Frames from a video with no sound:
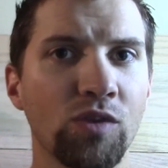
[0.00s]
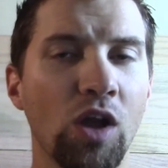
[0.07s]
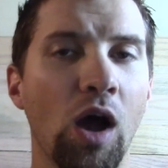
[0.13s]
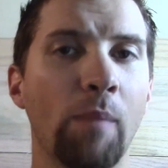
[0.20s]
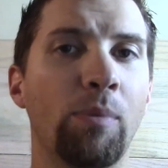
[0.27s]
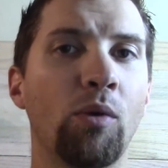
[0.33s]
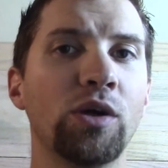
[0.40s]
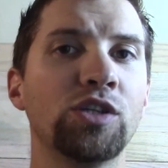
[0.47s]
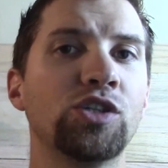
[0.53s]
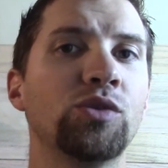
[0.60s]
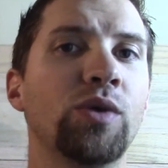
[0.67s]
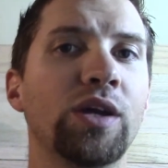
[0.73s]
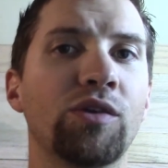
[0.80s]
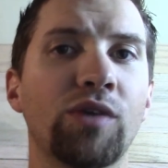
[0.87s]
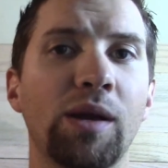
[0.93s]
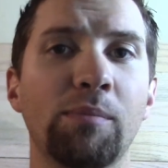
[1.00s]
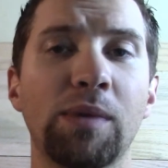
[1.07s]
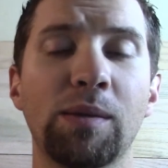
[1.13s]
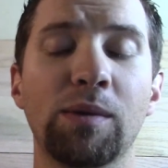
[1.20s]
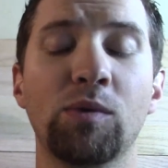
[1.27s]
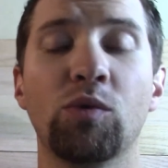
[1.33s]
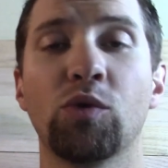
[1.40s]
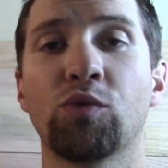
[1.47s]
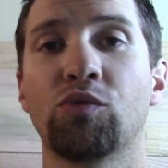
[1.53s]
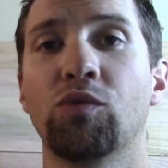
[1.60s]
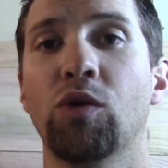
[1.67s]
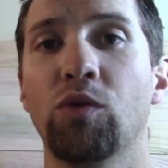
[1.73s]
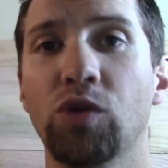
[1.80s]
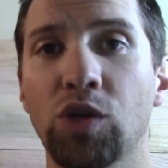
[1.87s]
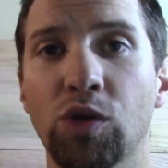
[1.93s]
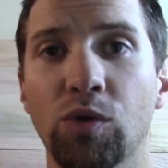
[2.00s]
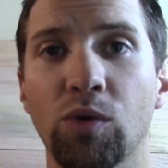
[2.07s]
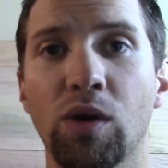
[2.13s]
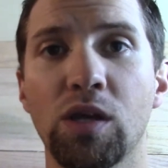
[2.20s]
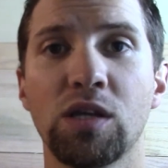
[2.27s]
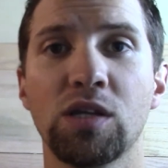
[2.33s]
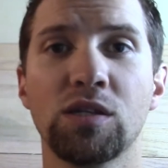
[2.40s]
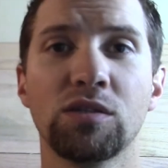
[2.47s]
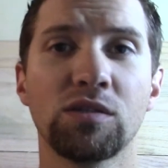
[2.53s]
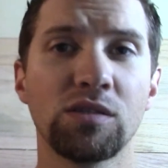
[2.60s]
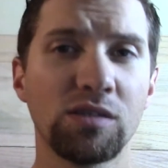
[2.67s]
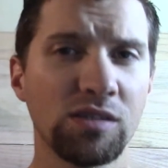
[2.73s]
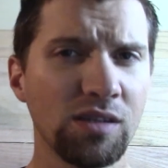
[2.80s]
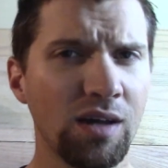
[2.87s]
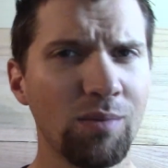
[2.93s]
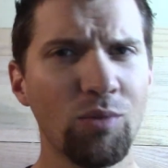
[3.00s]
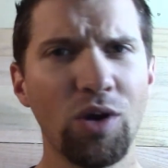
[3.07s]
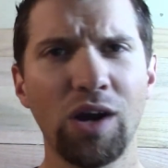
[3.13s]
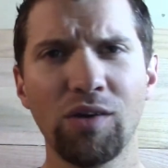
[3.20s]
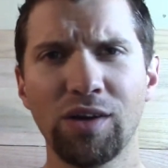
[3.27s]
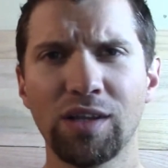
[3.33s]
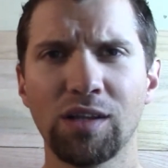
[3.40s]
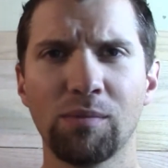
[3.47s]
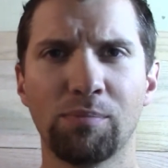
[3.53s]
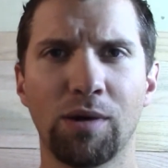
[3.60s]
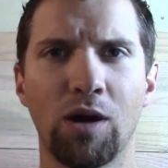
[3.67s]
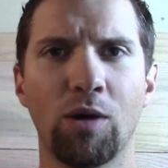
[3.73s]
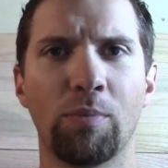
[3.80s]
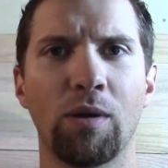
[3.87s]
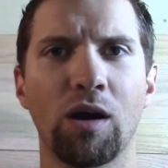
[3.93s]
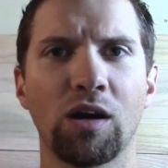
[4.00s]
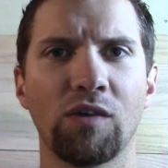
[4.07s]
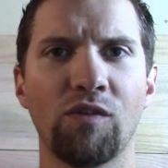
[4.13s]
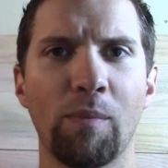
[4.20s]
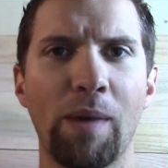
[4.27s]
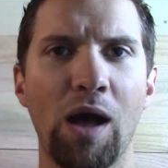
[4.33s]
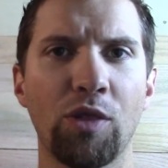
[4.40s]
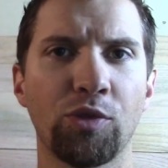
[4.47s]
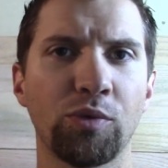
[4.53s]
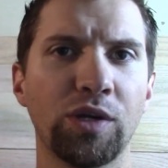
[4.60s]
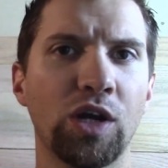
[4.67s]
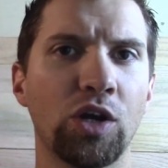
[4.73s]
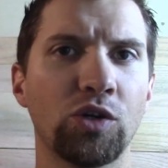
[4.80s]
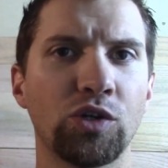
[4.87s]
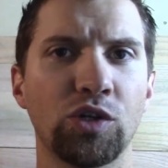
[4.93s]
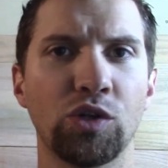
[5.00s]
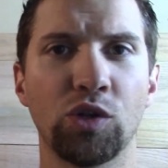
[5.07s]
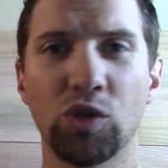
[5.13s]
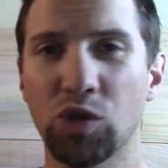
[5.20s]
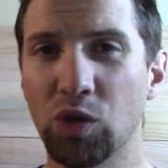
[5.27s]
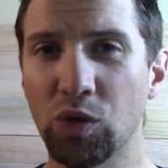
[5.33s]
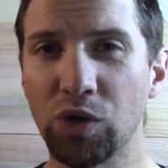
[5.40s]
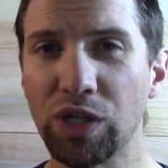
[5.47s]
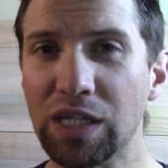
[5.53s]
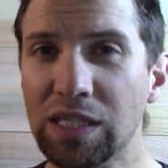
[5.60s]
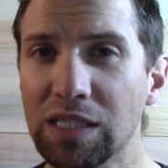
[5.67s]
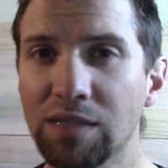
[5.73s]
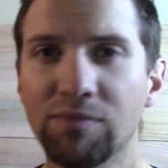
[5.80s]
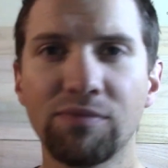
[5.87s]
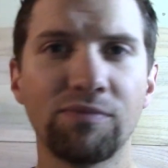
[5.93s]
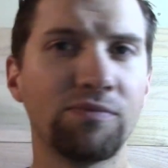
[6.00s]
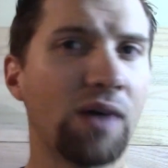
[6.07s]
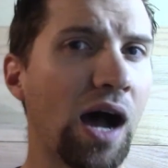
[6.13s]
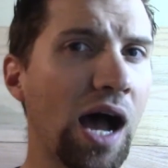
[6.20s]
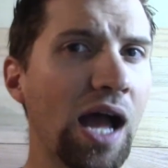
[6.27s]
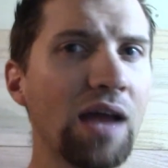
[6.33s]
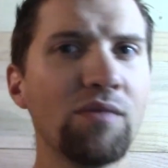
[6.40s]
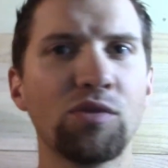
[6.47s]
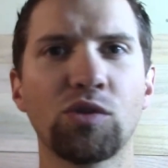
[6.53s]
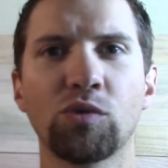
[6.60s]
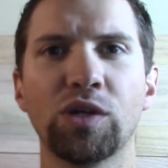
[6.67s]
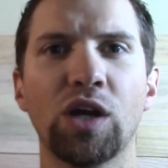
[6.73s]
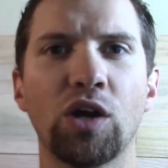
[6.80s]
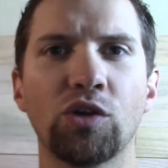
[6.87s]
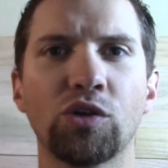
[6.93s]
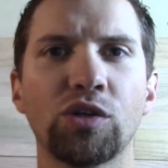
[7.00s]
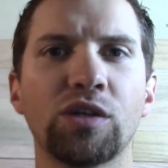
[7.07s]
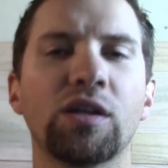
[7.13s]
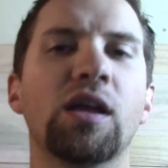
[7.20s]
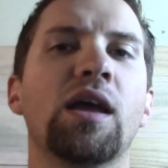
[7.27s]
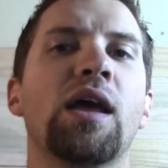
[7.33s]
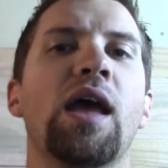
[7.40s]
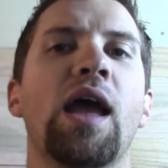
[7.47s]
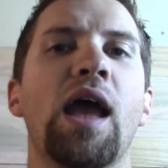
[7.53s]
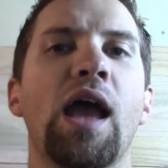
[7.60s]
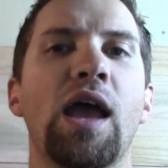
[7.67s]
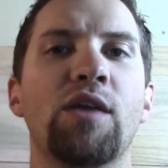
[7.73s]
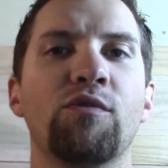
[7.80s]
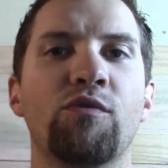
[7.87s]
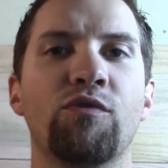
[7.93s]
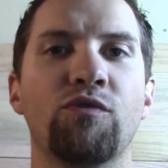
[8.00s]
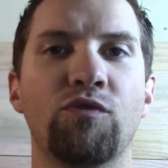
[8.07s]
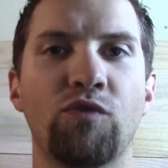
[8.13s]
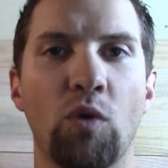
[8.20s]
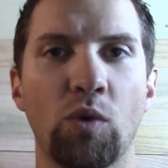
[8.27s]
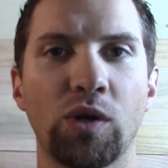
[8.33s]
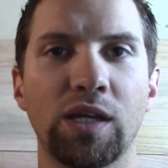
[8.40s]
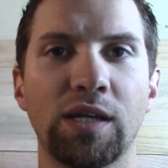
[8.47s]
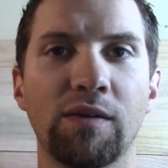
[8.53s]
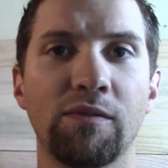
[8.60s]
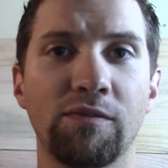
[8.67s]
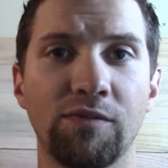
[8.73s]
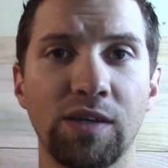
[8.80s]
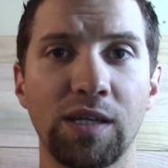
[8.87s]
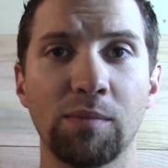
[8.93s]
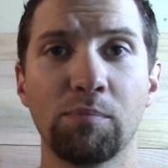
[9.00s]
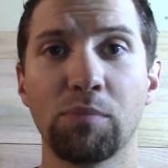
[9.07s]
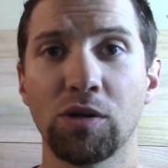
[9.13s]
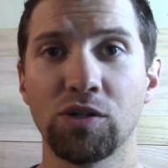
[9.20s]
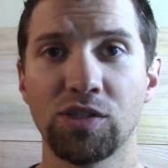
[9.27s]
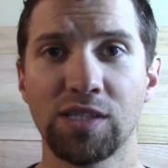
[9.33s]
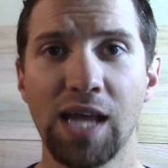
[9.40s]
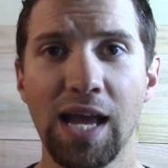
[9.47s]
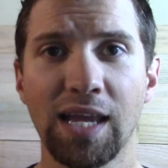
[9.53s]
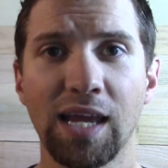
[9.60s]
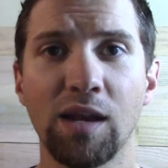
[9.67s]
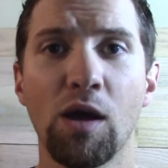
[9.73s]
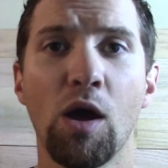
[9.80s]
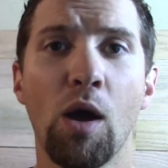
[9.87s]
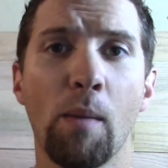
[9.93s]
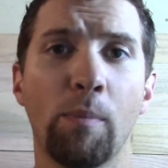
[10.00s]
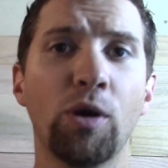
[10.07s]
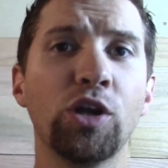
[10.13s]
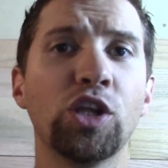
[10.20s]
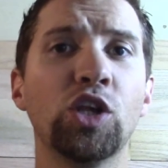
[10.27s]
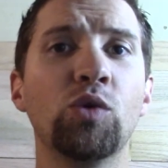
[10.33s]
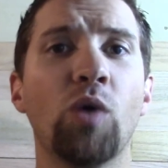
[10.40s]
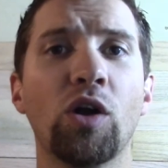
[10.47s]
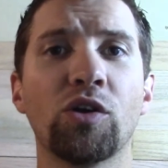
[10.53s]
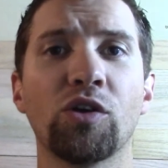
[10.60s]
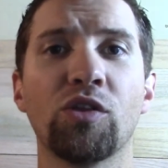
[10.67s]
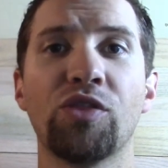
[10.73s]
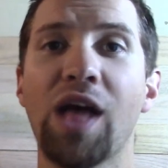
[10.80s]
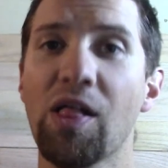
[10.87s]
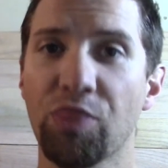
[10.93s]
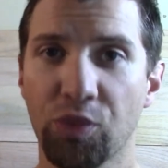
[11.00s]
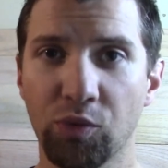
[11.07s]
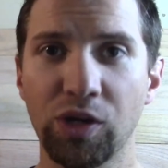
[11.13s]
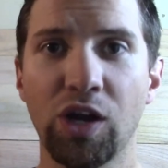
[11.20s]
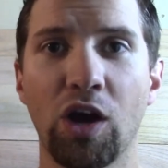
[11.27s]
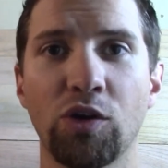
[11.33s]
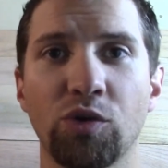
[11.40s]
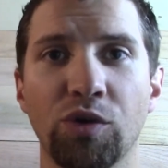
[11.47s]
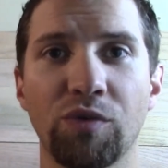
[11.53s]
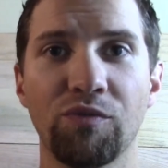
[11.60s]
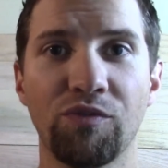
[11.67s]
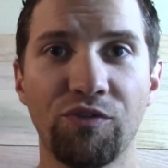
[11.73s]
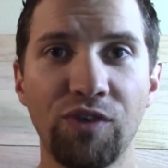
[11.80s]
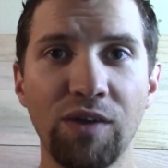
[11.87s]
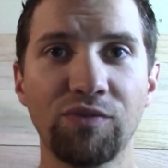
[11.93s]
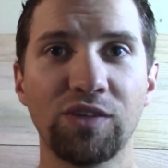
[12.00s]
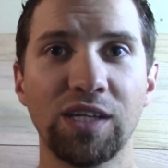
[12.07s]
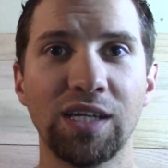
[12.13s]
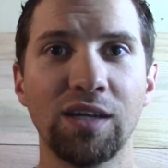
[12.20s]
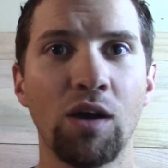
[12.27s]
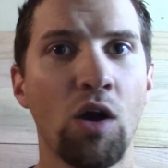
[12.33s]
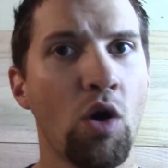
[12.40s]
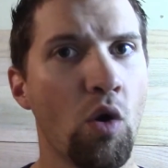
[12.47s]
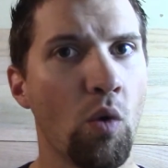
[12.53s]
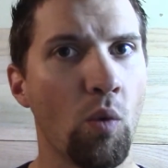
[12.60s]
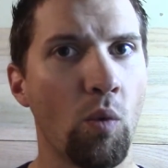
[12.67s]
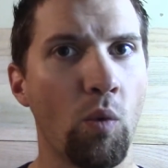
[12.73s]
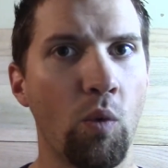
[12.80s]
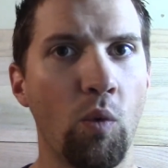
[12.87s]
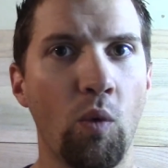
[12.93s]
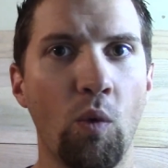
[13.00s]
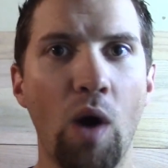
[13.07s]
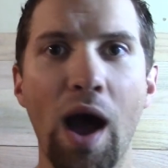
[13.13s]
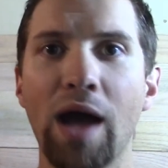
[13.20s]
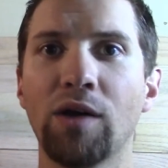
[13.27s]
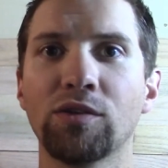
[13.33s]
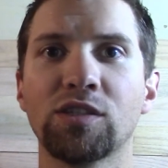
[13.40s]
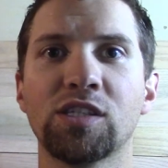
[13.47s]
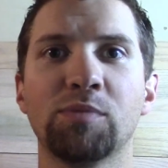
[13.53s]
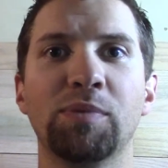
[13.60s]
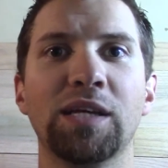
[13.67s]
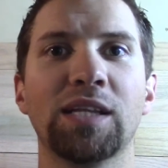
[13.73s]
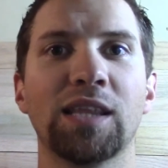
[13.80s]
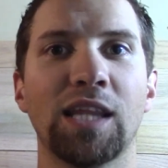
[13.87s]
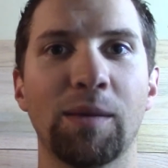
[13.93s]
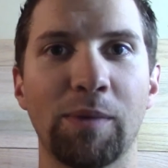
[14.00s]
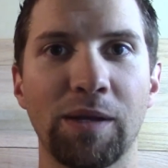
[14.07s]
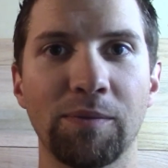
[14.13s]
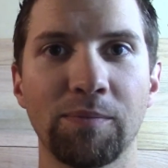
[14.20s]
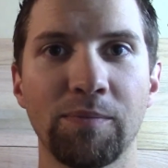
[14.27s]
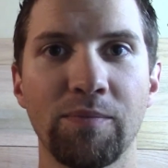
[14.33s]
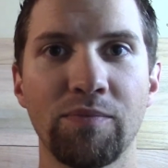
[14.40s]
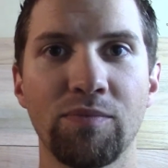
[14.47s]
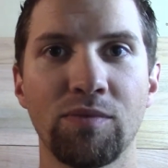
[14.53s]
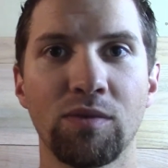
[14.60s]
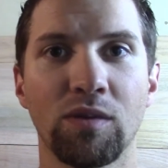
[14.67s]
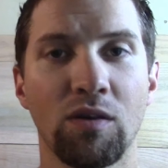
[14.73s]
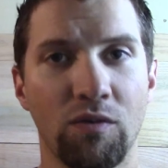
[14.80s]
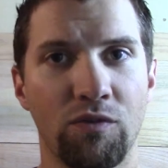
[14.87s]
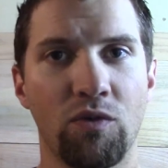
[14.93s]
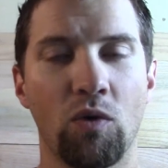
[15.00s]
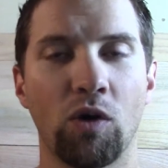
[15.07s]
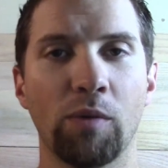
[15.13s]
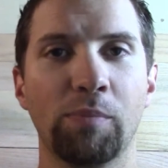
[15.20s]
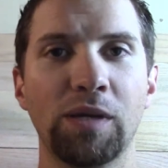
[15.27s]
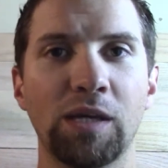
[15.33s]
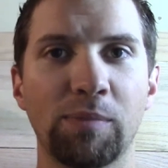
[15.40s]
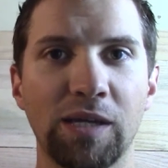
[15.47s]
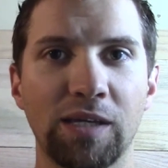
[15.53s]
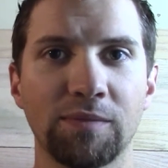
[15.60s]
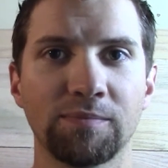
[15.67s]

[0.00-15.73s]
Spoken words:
a 0.28 gram BB will throw you somewhere in the ballpark of about 335, 340 feet per second, putting you under that 350 wild speed limit for a BB.